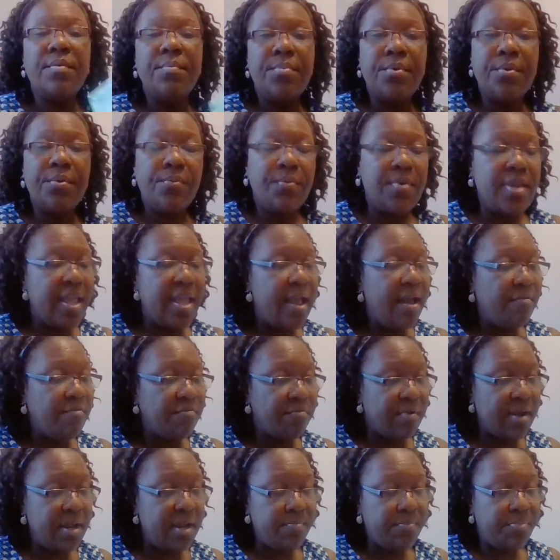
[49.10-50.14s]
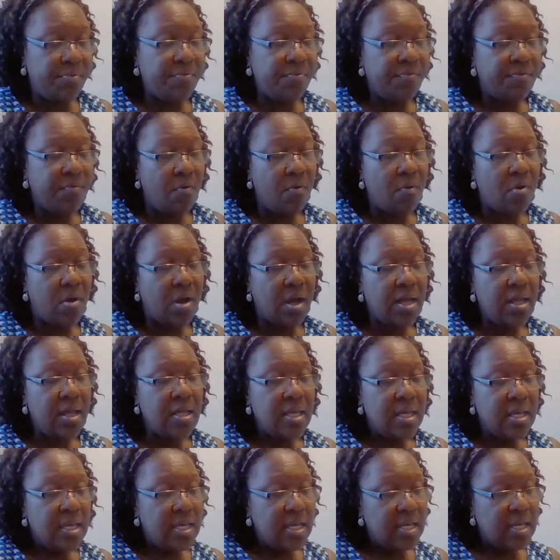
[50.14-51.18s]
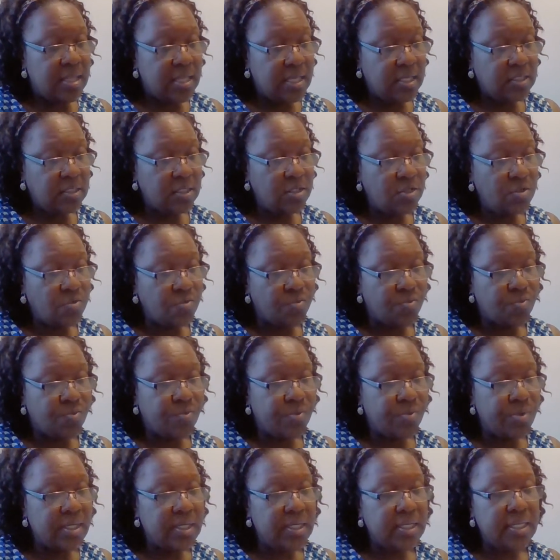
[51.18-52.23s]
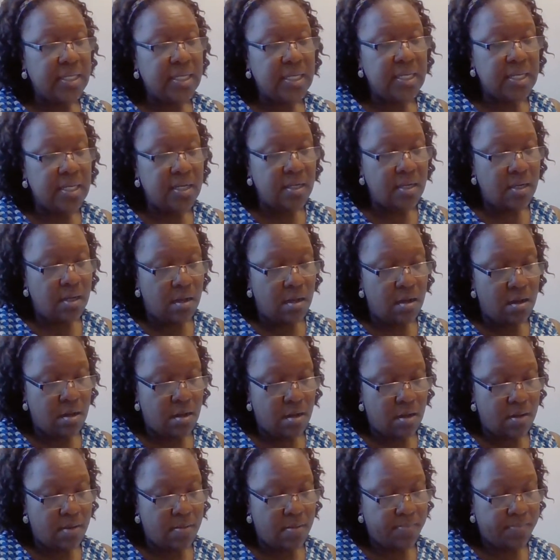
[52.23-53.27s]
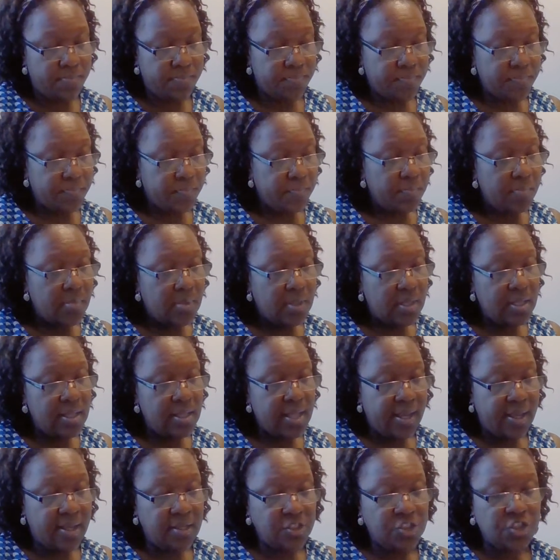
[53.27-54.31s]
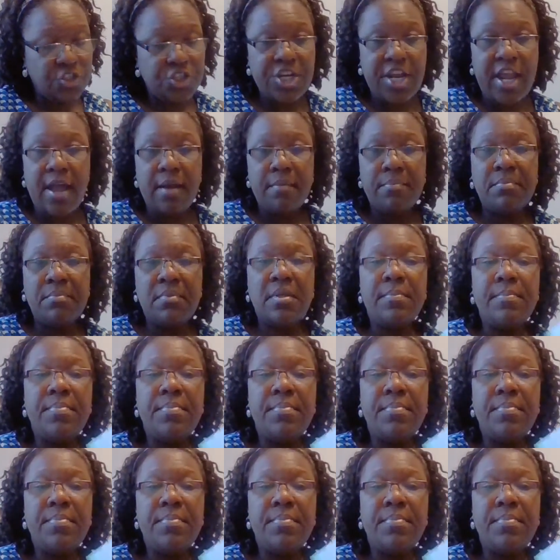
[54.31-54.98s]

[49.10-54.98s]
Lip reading: book we have read before. This is really like a chapter